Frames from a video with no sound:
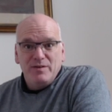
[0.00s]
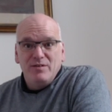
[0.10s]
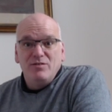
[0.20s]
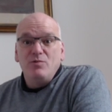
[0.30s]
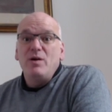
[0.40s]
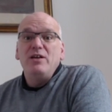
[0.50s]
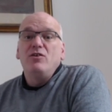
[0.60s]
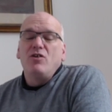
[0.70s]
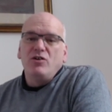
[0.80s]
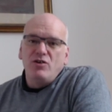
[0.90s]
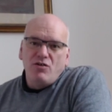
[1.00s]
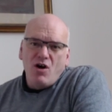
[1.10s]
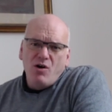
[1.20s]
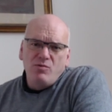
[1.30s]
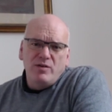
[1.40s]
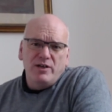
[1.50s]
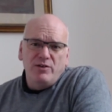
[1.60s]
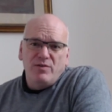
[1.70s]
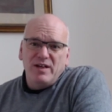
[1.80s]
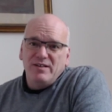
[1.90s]
So when you're on your own and you
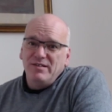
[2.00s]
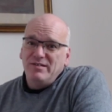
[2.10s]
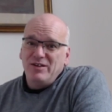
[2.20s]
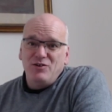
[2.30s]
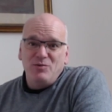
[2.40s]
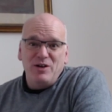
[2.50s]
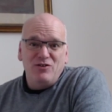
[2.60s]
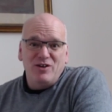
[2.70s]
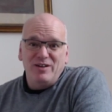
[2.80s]
think this situation